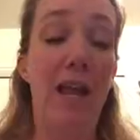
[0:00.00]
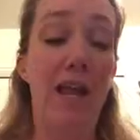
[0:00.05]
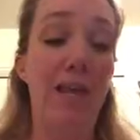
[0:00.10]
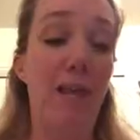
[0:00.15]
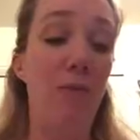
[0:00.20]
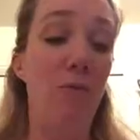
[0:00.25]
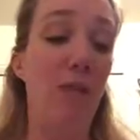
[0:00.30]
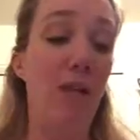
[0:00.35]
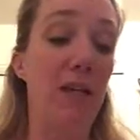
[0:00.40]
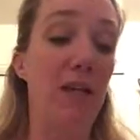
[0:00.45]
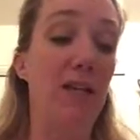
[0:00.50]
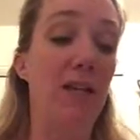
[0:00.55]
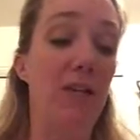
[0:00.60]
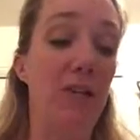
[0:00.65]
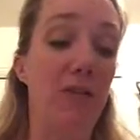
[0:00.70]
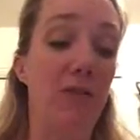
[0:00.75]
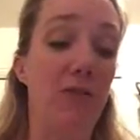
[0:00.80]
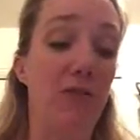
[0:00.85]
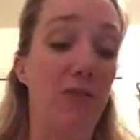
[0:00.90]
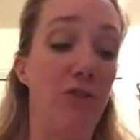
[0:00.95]
end, I wanted
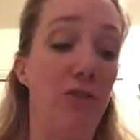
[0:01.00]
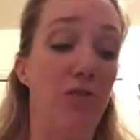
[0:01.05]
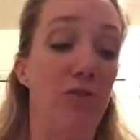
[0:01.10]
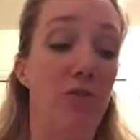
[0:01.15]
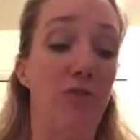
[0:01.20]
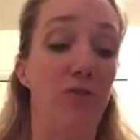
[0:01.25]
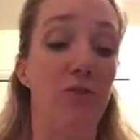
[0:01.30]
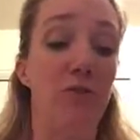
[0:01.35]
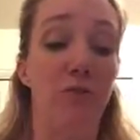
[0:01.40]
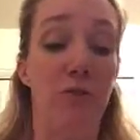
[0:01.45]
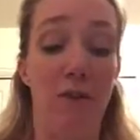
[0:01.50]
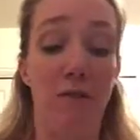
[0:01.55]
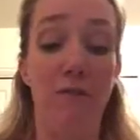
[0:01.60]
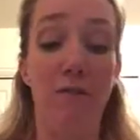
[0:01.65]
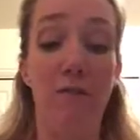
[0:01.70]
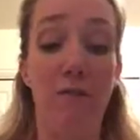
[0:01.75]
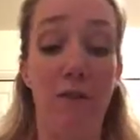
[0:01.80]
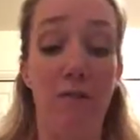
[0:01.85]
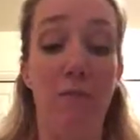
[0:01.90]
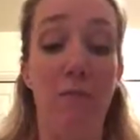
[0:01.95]
to introduce you to a
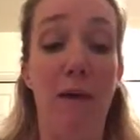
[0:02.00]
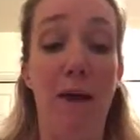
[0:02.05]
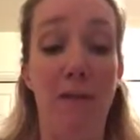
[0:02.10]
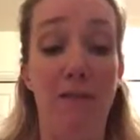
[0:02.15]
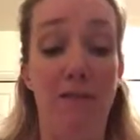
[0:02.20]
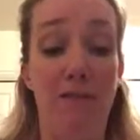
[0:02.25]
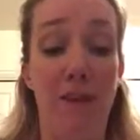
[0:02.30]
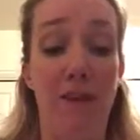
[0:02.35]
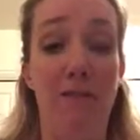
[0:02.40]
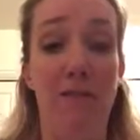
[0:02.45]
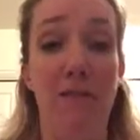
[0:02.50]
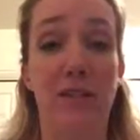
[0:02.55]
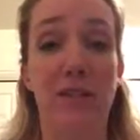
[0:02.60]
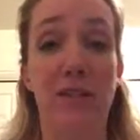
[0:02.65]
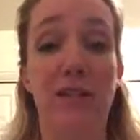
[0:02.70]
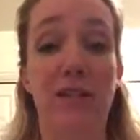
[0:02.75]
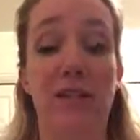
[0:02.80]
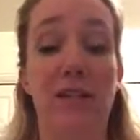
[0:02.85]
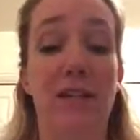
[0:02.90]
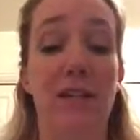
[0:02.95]
few of my
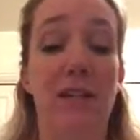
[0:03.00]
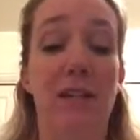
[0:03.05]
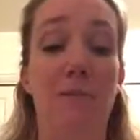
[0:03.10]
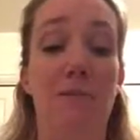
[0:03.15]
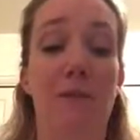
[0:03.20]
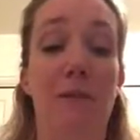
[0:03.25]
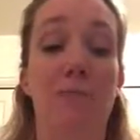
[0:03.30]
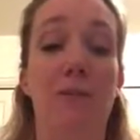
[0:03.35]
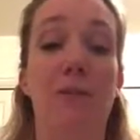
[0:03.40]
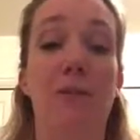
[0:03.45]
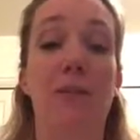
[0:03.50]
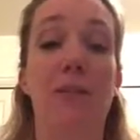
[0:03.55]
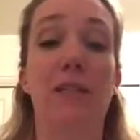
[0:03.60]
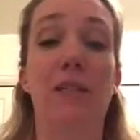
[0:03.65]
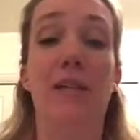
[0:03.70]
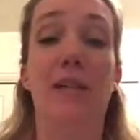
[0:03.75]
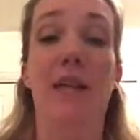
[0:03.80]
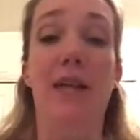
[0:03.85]
favorites people,